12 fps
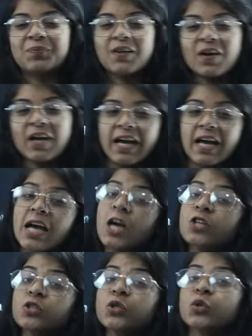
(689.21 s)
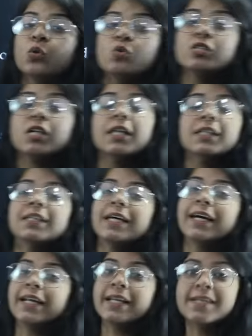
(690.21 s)
Okay, so those are
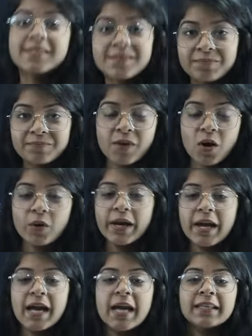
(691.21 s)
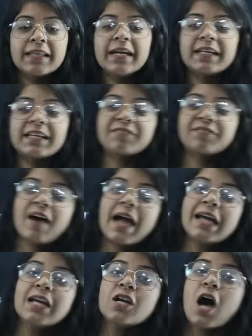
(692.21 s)
theories. Okay, they
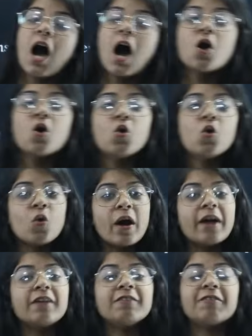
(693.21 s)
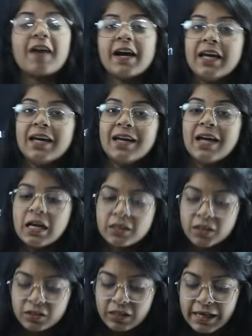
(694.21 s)
define how and why
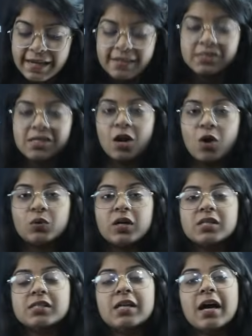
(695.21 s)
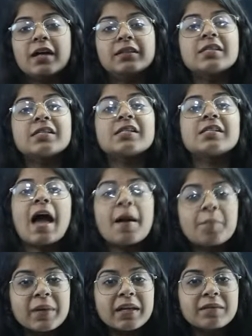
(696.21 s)
the things around us that this is
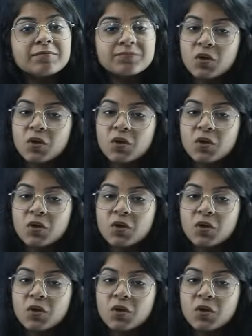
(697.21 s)
happening.